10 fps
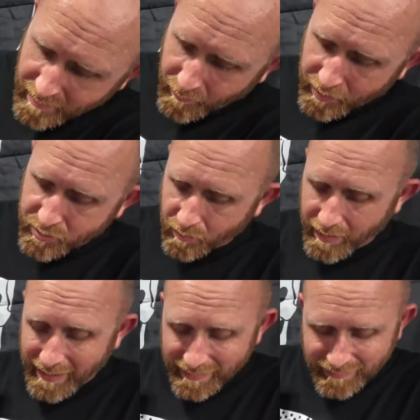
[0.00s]
Make sure
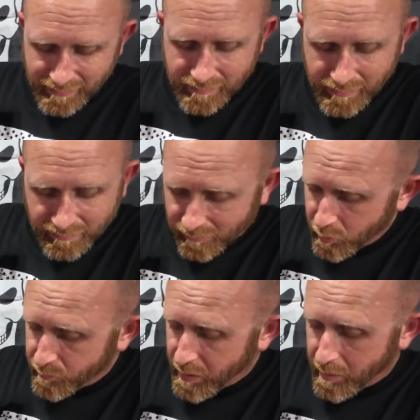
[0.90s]
it is
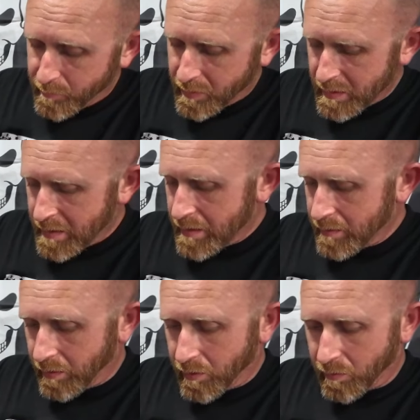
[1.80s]
lubed up.
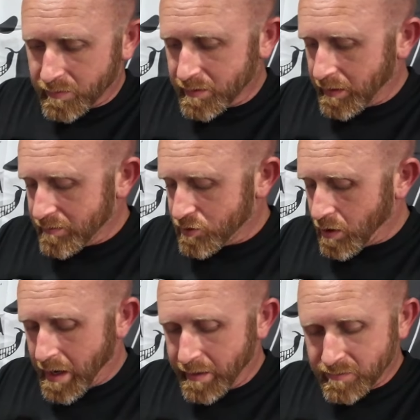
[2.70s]
You know, because it gets
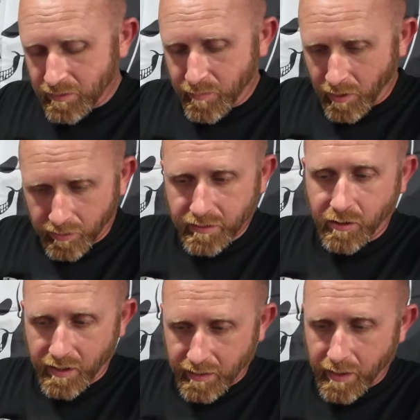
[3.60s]
dry, it's going to be hard to
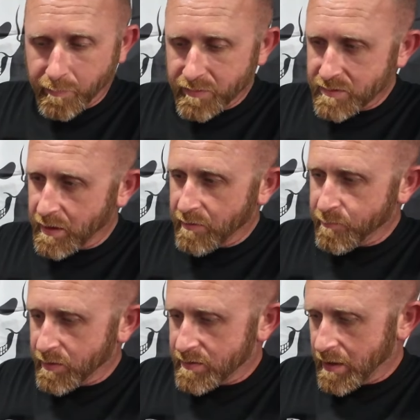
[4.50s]
crank it up and stuff.
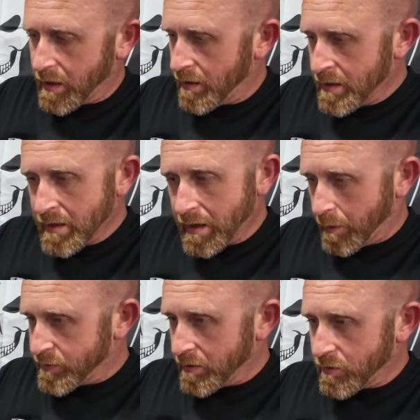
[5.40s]
But
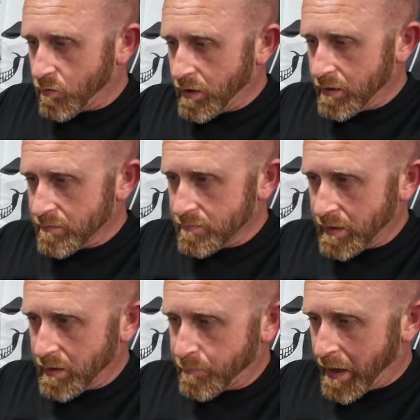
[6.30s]
I'm telling you what,
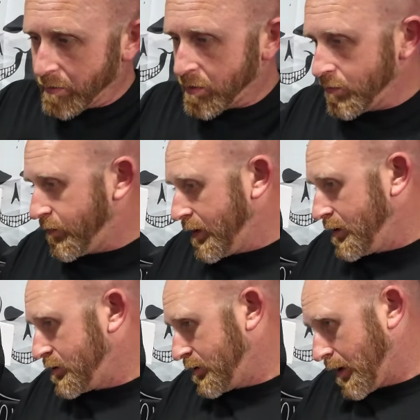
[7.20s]
the powder coat
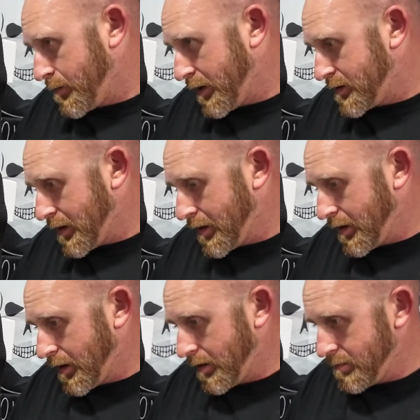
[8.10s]
finish, I'm not seeing
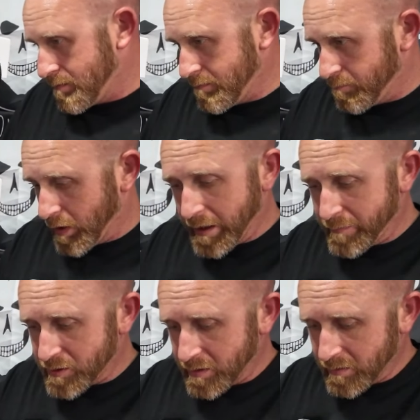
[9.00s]
any
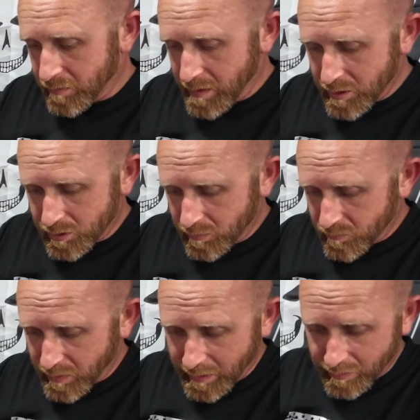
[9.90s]
blemishes or
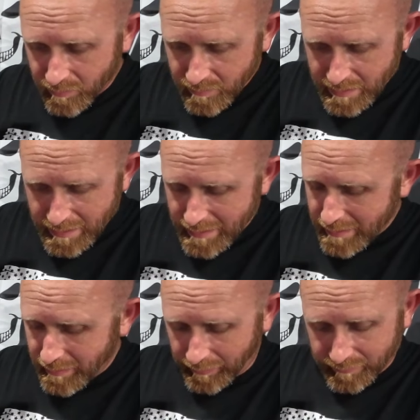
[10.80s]
issues there.
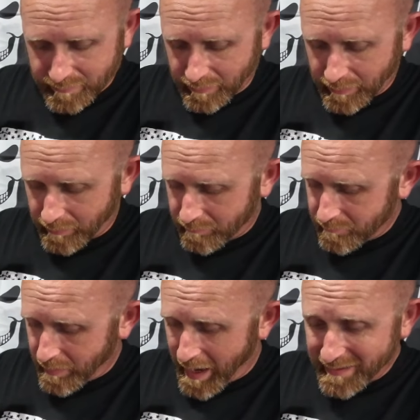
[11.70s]
It's
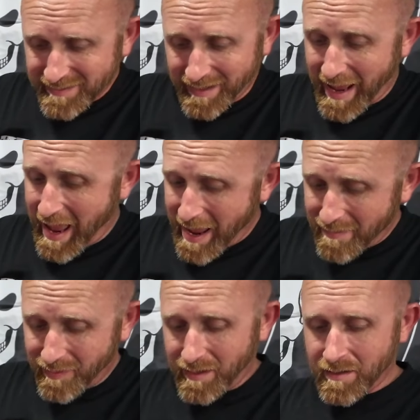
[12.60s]
nice and
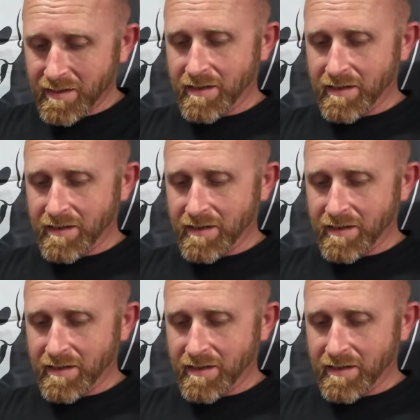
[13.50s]
heavy.